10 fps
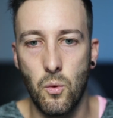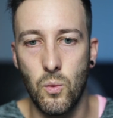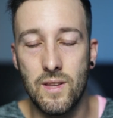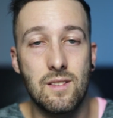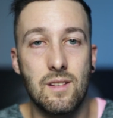
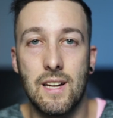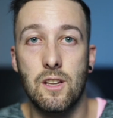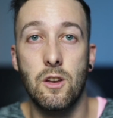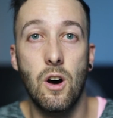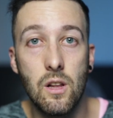with like
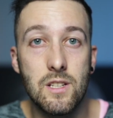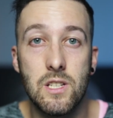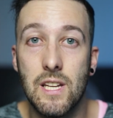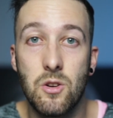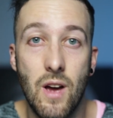the
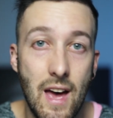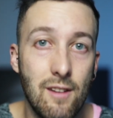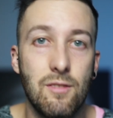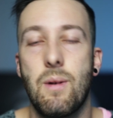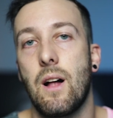knowledge that you
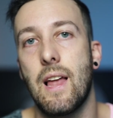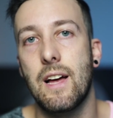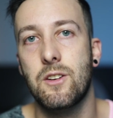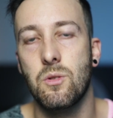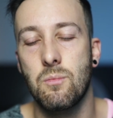have about
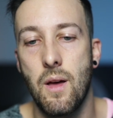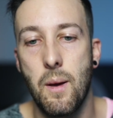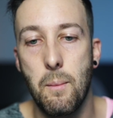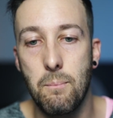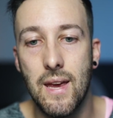Lightroom,
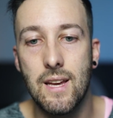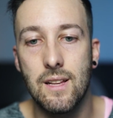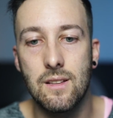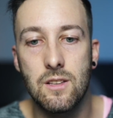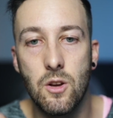make
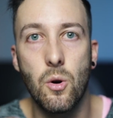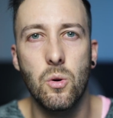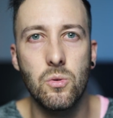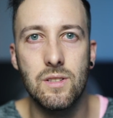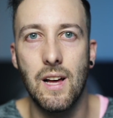it your
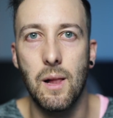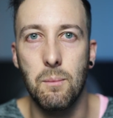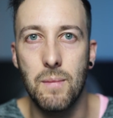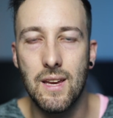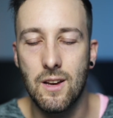own style,